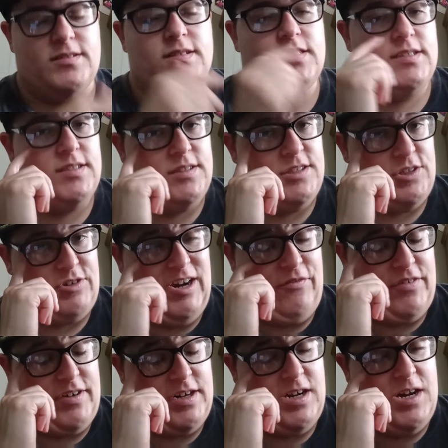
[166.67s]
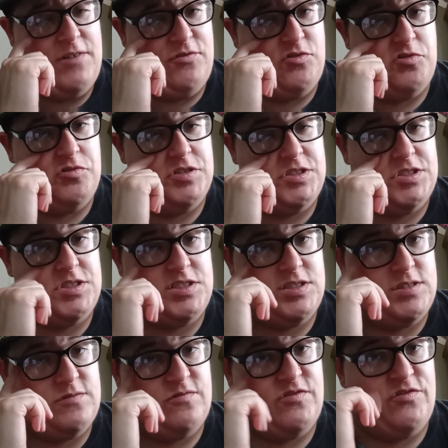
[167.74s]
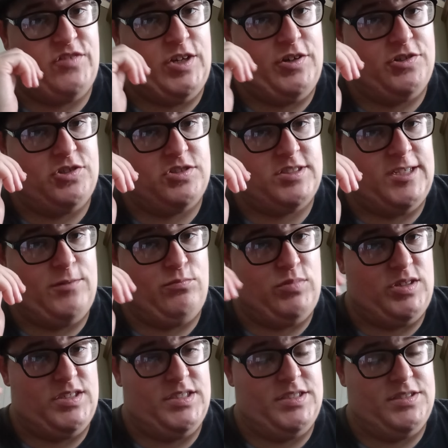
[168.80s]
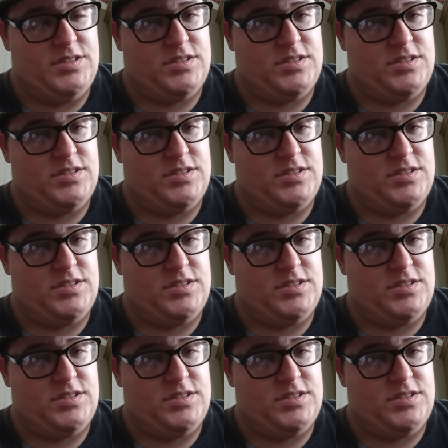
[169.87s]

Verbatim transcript: the graphic novel it's very interesting but it's